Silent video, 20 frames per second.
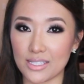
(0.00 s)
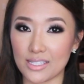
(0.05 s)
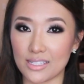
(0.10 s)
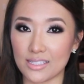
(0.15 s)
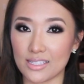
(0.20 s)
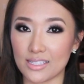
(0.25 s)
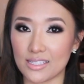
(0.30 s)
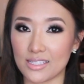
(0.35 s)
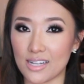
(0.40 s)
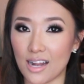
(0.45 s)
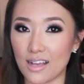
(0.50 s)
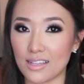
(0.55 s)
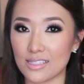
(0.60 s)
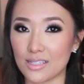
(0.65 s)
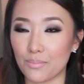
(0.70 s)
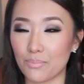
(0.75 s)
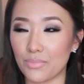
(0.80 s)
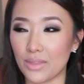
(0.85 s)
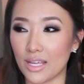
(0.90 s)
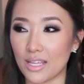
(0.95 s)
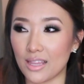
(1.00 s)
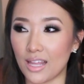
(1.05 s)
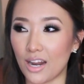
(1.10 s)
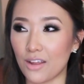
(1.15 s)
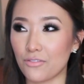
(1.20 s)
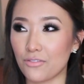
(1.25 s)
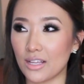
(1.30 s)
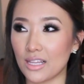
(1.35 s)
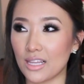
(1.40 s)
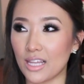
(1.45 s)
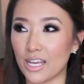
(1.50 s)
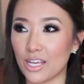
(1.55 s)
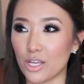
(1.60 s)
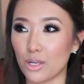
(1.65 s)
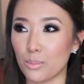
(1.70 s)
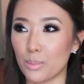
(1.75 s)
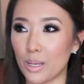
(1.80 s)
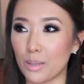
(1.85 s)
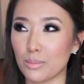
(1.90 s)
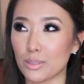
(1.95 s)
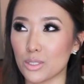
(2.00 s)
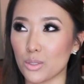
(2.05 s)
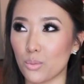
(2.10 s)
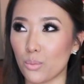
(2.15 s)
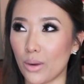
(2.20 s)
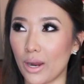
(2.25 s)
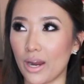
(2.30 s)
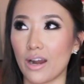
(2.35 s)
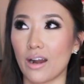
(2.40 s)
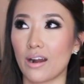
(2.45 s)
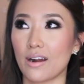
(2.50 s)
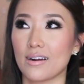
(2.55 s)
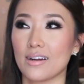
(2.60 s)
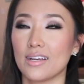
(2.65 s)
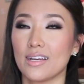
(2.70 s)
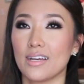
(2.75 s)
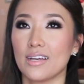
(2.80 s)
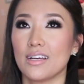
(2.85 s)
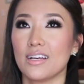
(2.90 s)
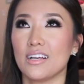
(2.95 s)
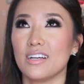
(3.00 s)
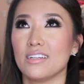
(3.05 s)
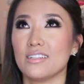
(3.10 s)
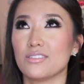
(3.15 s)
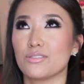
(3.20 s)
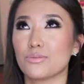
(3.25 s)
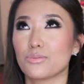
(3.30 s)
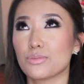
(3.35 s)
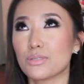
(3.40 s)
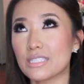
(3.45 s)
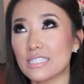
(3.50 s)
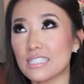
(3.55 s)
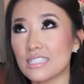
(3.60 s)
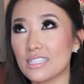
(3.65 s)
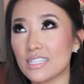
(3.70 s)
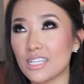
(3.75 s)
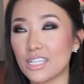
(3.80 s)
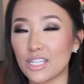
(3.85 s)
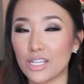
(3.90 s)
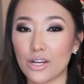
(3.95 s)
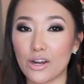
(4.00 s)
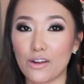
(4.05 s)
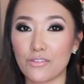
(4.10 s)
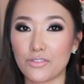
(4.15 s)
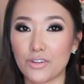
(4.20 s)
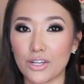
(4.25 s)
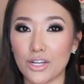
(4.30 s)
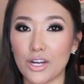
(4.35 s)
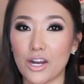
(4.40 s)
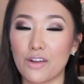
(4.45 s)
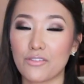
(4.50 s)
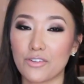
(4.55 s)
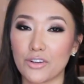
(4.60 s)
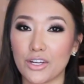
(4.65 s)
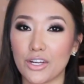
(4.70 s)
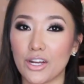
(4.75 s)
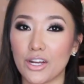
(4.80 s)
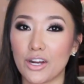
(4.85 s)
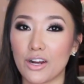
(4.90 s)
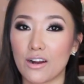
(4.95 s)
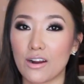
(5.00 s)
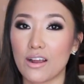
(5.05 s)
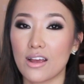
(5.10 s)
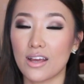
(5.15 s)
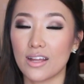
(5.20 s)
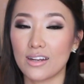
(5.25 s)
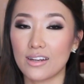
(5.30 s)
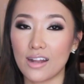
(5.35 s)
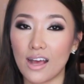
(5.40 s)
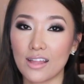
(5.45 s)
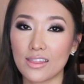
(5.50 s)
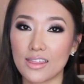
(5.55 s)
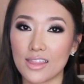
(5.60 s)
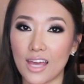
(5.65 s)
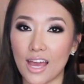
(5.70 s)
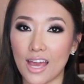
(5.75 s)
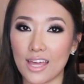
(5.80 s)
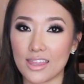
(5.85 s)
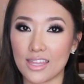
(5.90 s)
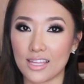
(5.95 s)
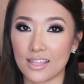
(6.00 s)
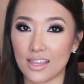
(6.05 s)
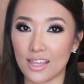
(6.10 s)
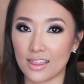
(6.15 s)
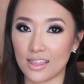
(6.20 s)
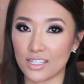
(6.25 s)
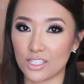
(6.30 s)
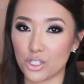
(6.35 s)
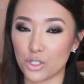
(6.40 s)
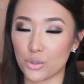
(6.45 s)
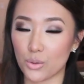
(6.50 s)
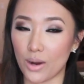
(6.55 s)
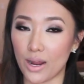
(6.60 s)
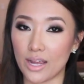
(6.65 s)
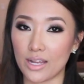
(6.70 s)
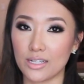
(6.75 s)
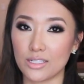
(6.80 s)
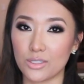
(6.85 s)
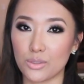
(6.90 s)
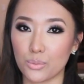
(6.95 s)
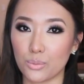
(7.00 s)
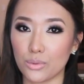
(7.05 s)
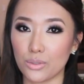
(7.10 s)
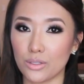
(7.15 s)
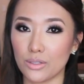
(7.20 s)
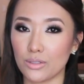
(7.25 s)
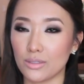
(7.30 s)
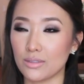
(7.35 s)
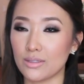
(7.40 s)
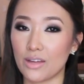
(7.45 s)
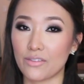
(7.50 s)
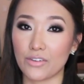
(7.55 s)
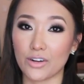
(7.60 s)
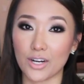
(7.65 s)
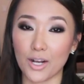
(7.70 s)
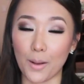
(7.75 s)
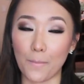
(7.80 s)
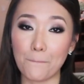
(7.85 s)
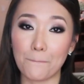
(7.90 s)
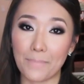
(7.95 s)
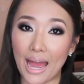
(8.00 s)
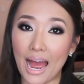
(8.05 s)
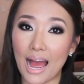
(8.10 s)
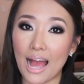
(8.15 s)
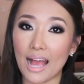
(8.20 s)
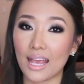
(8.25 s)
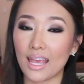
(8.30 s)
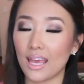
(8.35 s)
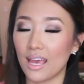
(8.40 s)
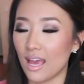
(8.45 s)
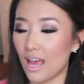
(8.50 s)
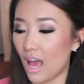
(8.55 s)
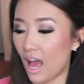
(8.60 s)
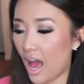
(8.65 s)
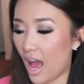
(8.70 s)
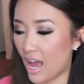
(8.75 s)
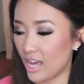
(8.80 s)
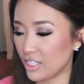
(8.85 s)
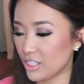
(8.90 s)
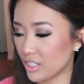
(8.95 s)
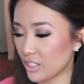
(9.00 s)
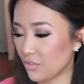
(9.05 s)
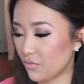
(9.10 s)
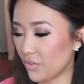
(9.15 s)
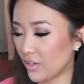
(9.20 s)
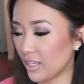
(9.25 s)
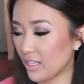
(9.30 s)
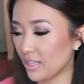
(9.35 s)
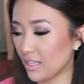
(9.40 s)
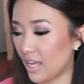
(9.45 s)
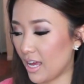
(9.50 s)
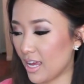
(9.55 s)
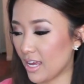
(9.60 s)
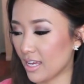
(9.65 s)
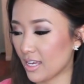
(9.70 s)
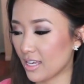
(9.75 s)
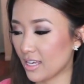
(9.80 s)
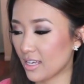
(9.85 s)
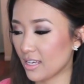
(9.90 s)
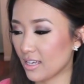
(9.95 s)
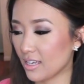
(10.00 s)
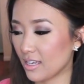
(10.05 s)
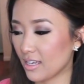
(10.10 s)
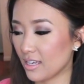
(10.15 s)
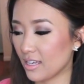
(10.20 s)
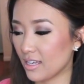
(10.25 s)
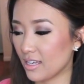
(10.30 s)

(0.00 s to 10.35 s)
since it's not something that I feel like you'll be able to wear really year after year after year not that I think that this trend will never come back I just feel like